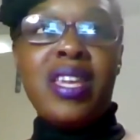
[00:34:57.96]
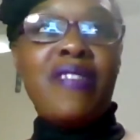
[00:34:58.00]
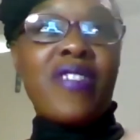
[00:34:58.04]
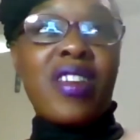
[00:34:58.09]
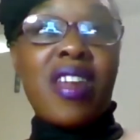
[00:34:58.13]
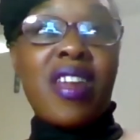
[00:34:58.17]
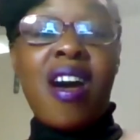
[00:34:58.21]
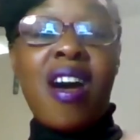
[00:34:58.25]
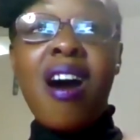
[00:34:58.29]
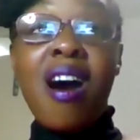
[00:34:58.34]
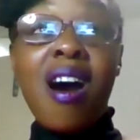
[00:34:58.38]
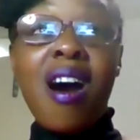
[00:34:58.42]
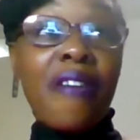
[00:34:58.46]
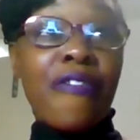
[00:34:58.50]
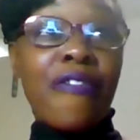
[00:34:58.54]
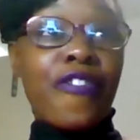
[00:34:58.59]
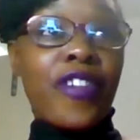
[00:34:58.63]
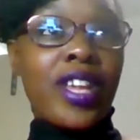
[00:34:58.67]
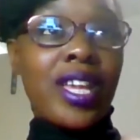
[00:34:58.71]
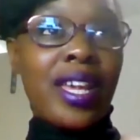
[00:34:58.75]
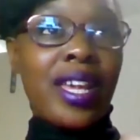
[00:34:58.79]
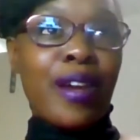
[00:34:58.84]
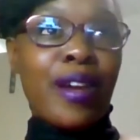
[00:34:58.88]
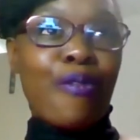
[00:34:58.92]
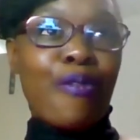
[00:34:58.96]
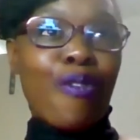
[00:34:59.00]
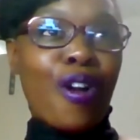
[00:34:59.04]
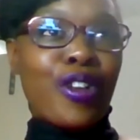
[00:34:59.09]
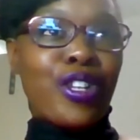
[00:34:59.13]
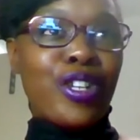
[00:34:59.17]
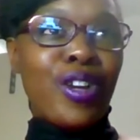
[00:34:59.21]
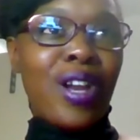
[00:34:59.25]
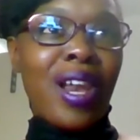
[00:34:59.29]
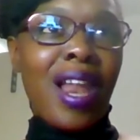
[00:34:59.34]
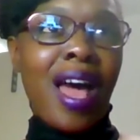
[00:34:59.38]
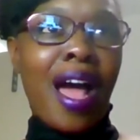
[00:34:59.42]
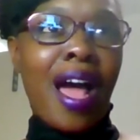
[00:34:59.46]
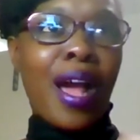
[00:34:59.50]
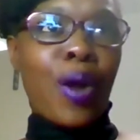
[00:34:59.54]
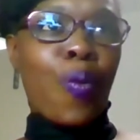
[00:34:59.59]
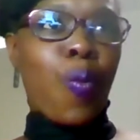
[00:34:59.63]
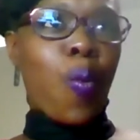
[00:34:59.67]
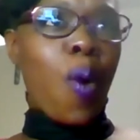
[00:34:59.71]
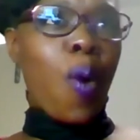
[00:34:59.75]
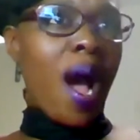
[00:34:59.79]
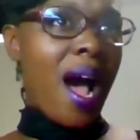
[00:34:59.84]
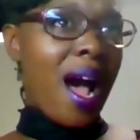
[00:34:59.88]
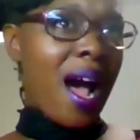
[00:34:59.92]
even half a year on, you're
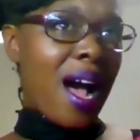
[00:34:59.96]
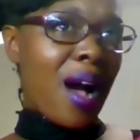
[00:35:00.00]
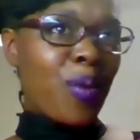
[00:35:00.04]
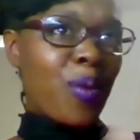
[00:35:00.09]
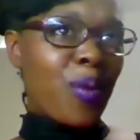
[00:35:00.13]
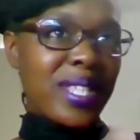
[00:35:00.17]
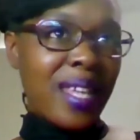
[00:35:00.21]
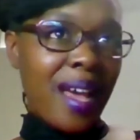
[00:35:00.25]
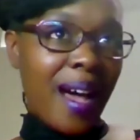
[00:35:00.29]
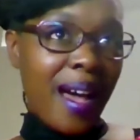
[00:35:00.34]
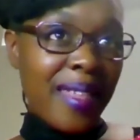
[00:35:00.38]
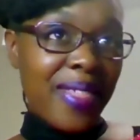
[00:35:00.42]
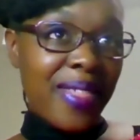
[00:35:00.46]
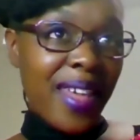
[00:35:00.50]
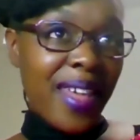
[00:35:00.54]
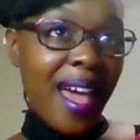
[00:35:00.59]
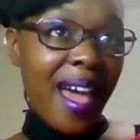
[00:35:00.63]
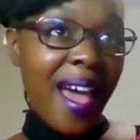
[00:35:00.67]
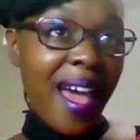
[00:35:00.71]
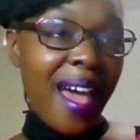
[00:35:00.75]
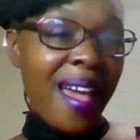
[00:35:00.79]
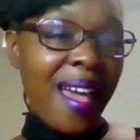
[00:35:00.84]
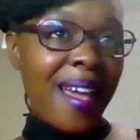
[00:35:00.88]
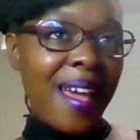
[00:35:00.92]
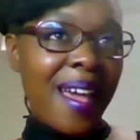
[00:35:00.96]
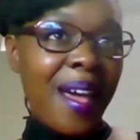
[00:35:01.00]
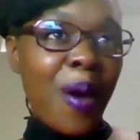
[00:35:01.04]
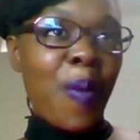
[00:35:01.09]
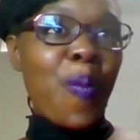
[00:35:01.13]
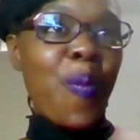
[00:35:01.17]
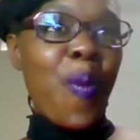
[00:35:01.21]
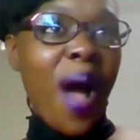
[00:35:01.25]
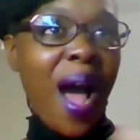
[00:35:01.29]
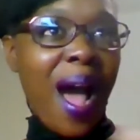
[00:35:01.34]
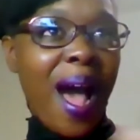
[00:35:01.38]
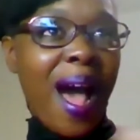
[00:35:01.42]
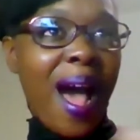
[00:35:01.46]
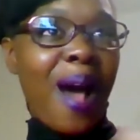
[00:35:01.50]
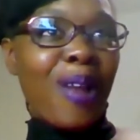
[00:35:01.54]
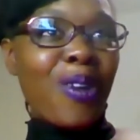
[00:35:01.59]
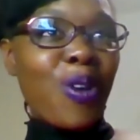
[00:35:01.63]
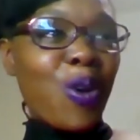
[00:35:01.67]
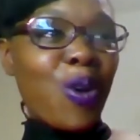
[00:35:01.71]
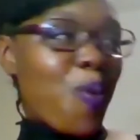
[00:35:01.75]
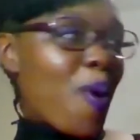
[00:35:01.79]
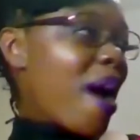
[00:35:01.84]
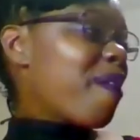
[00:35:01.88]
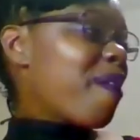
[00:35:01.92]
like, wow, was I there?
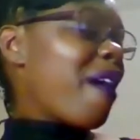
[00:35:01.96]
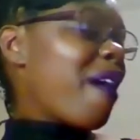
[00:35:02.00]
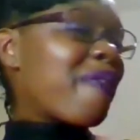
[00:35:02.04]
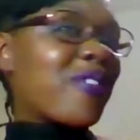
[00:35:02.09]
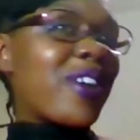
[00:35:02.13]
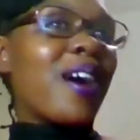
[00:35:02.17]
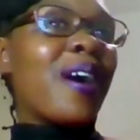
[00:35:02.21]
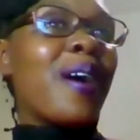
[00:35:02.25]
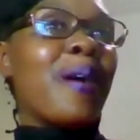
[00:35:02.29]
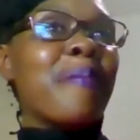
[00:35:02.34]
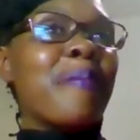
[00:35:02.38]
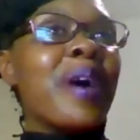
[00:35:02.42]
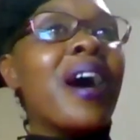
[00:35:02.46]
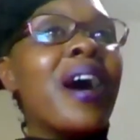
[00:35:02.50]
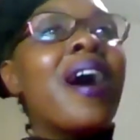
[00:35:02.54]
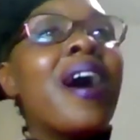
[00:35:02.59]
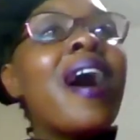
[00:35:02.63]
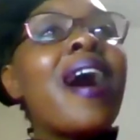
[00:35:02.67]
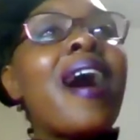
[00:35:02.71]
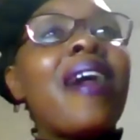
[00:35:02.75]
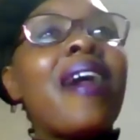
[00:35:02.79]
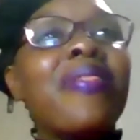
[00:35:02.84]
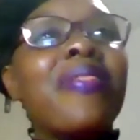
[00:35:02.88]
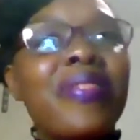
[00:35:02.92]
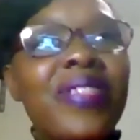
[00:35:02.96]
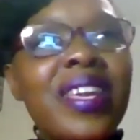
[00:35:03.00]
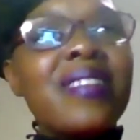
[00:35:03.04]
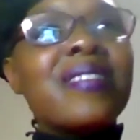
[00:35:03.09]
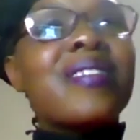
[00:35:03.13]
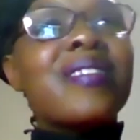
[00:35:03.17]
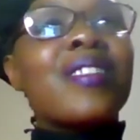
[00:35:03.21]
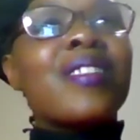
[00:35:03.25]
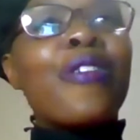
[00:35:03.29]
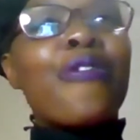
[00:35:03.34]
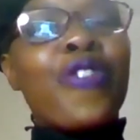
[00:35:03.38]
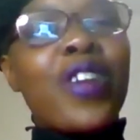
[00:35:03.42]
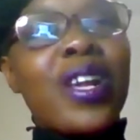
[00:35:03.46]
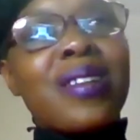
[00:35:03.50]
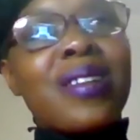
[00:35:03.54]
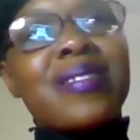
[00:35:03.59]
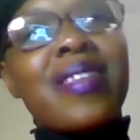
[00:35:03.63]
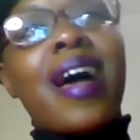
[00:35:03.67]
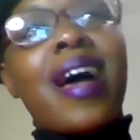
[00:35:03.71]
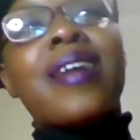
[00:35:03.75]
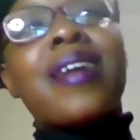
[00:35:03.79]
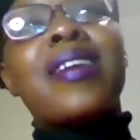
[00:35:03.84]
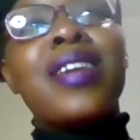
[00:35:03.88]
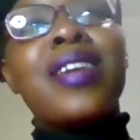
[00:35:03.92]
Wow, look where I've come. And these are the
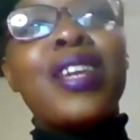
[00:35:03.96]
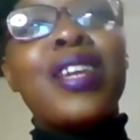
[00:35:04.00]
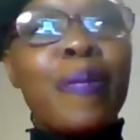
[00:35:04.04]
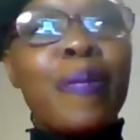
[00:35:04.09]
things that